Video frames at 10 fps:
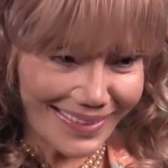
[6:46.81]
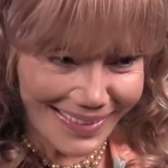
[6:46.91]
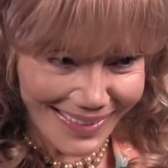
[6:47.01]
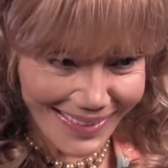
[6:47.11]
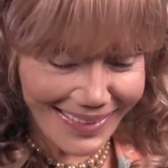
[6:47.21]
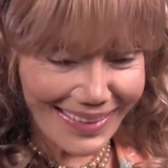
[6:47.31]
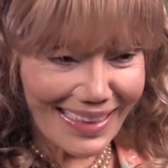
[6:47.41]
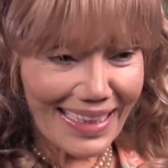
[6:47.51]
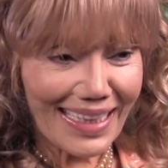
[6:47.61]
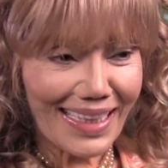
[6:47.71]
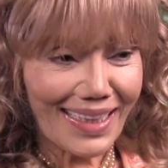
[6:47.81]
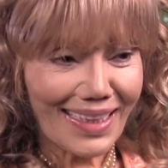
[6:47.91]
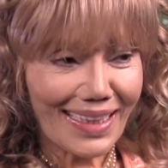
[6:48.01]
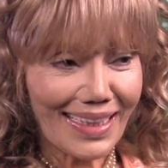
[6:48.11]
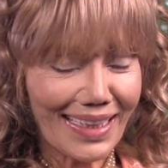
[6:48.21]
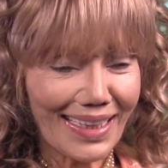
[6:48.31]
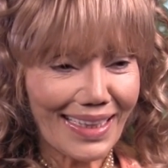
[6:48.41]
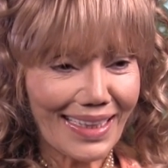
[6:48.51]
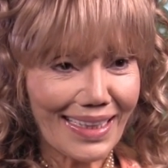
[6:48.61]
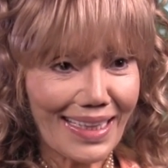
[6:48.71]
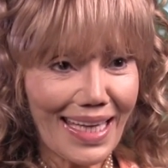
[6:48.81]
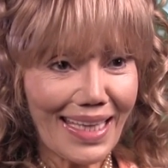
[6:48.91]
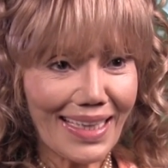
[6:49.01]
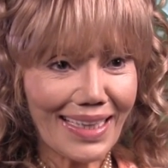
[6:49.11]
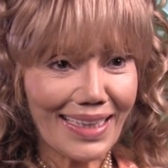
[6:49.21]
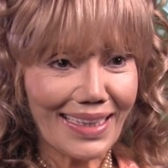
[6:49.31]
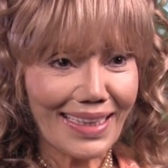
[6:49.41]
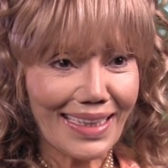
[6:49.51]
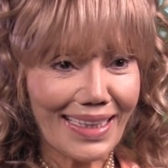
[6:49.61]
Nothing is said.